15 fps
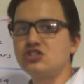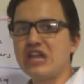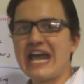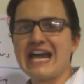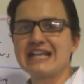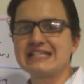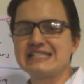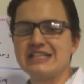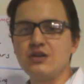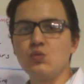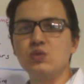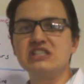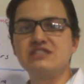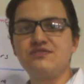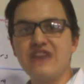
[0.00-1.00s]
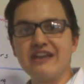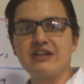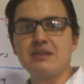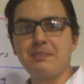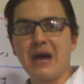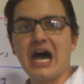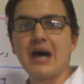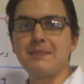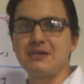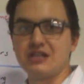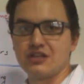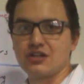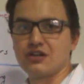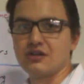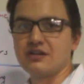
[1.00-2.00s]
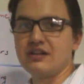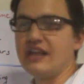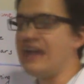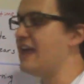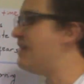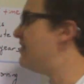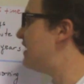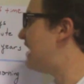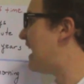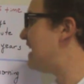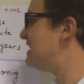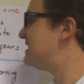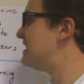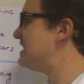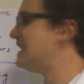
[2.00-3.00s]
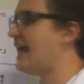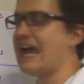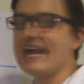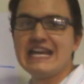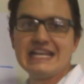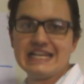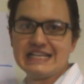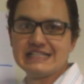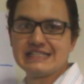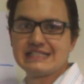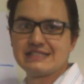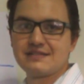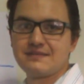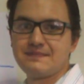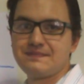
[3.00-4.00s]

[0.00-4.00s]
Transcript: Jackson was very popular in the 1980s.